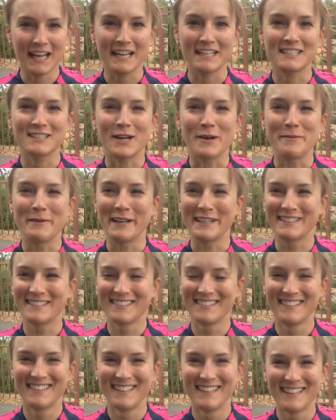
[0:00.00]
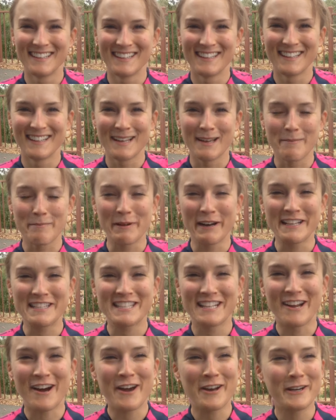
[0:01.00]
Lex Albrecht. But
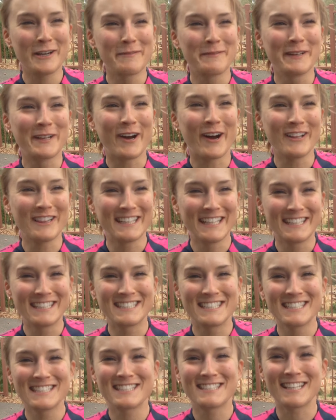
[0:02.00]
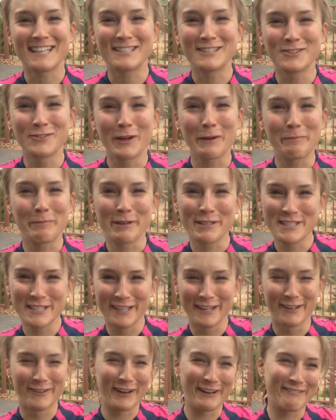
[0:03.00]
it's an honor to be called Leah. She's such a great
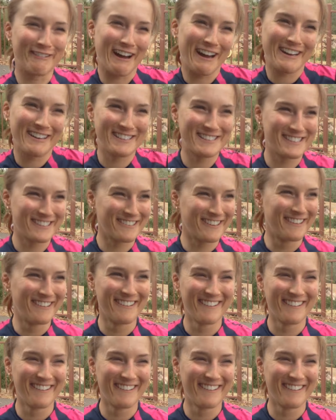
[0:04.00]
person and a great rider, so.